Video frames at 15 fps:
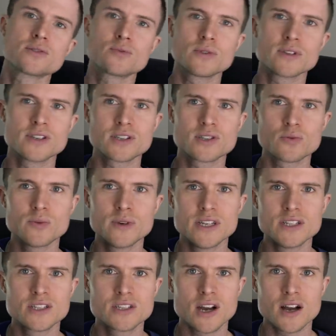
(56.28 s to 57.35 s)
really
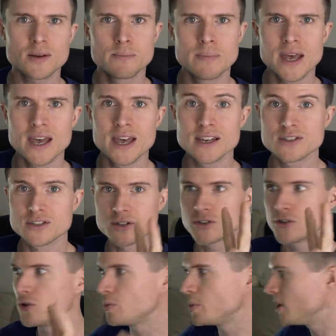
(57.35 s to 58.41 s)
sweet chalk bags to
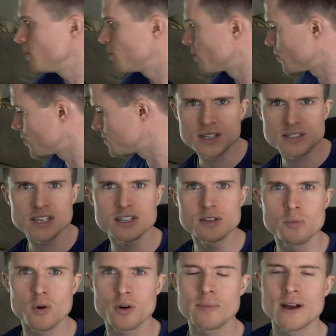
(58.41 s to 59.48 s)
two people. I'll tell you
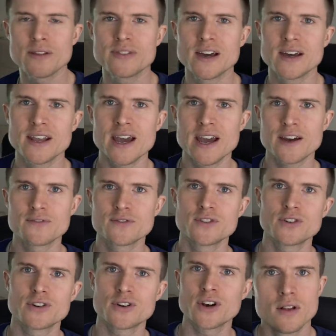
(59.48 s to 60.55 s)
more about that
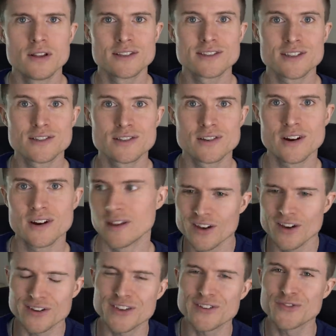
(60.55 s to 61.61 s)
after. Let's get started. Okay,